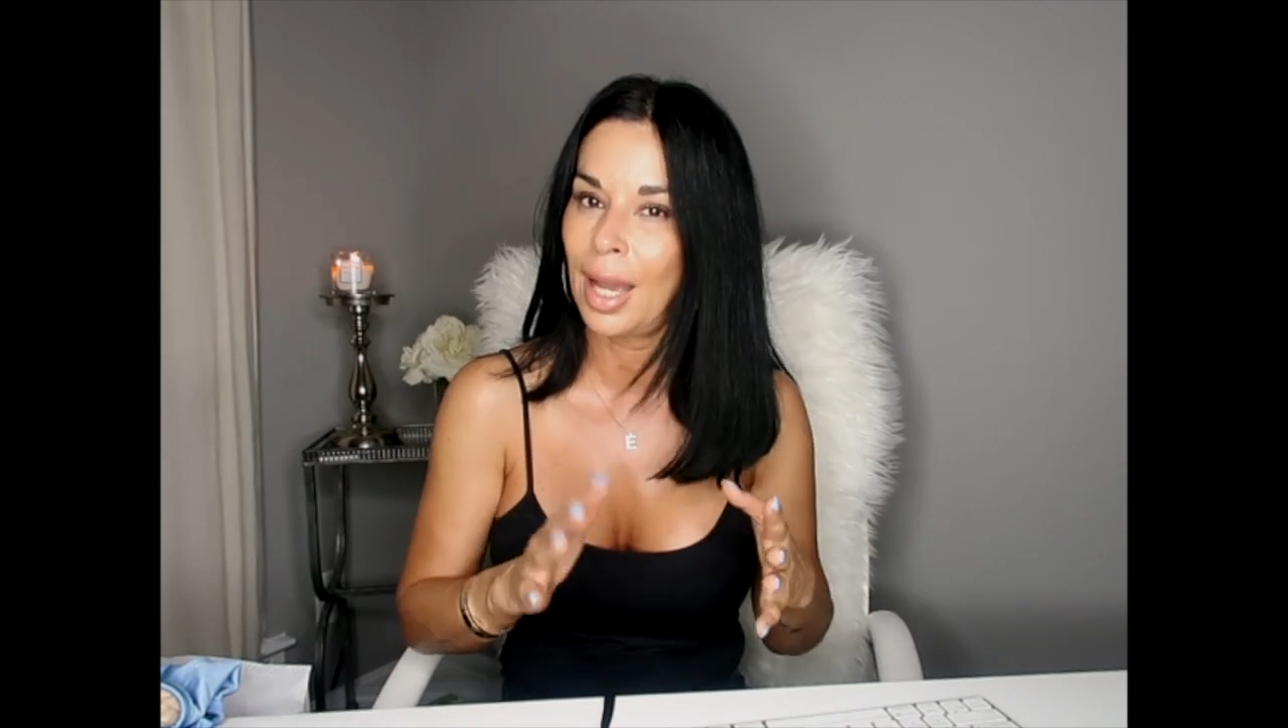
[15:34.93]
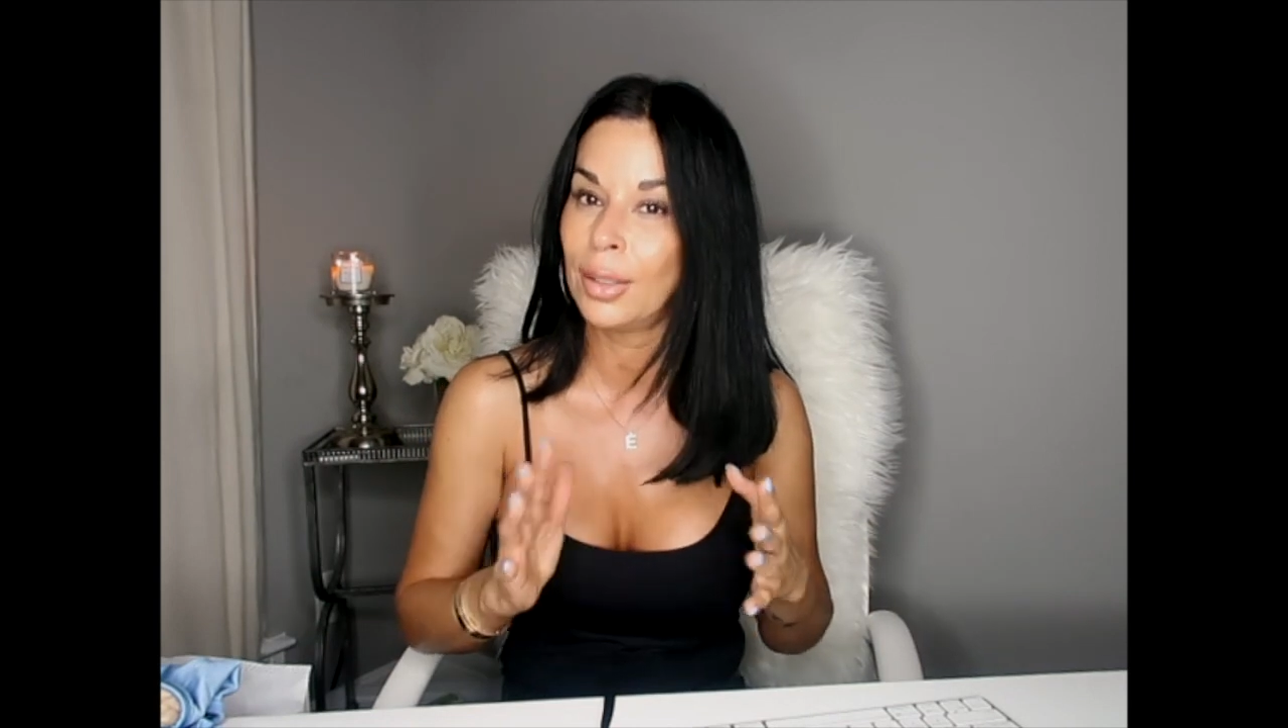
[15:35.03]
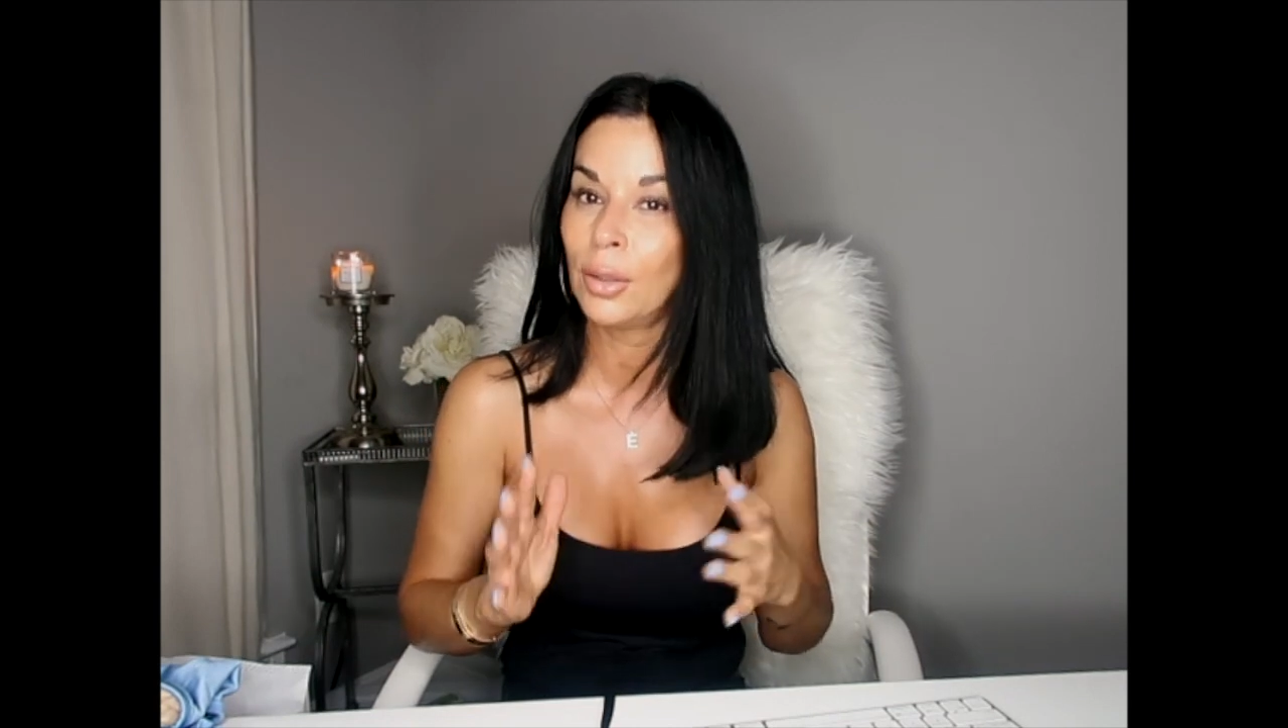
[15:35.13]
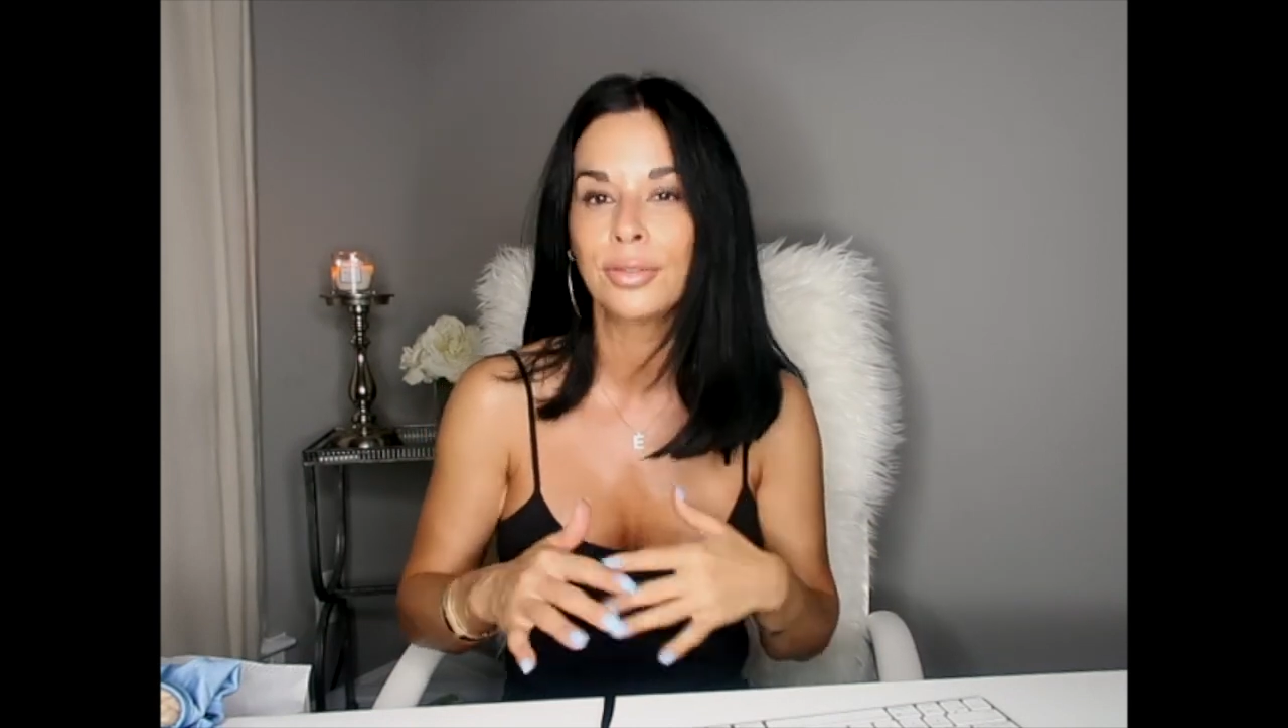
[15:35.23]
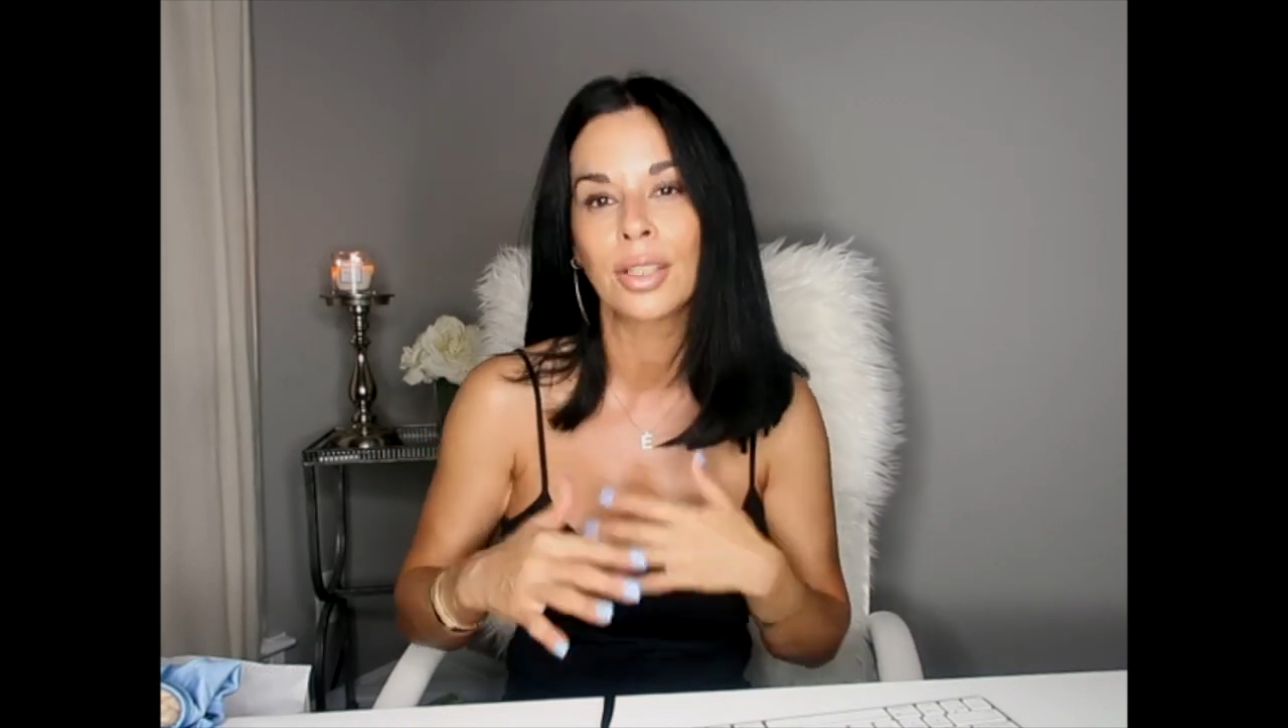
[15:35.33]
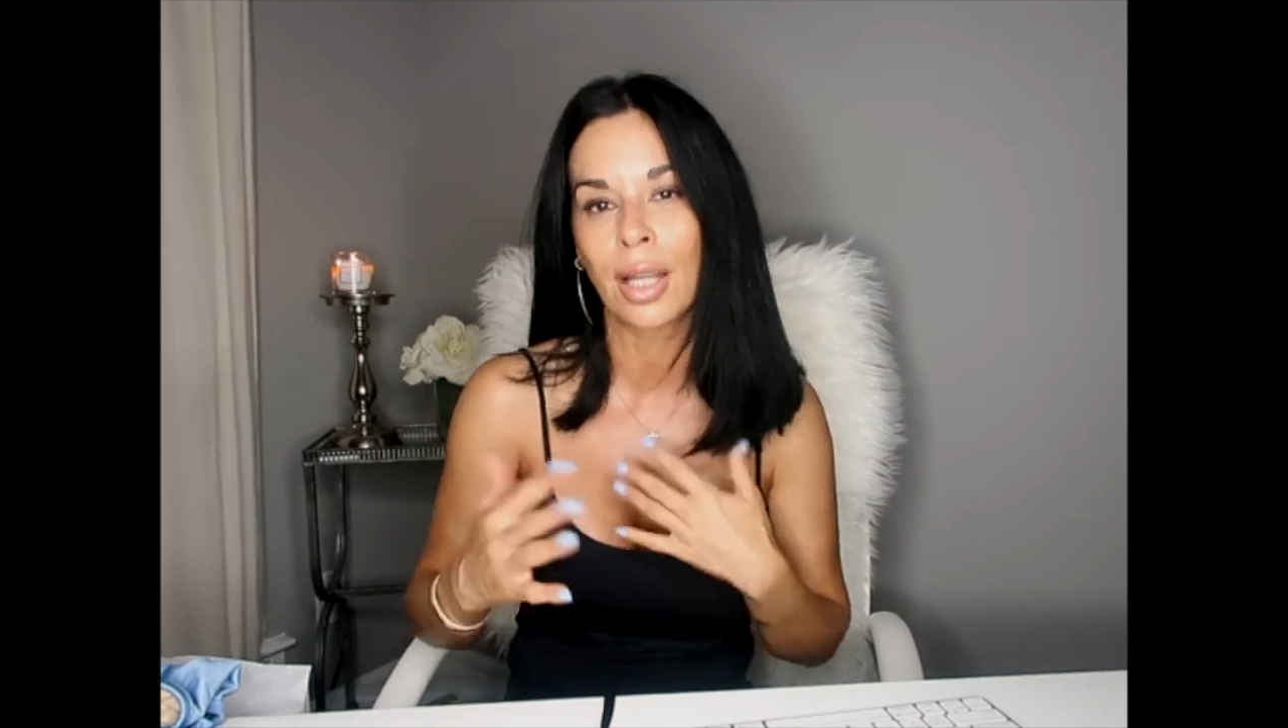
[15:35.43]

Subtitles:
I go for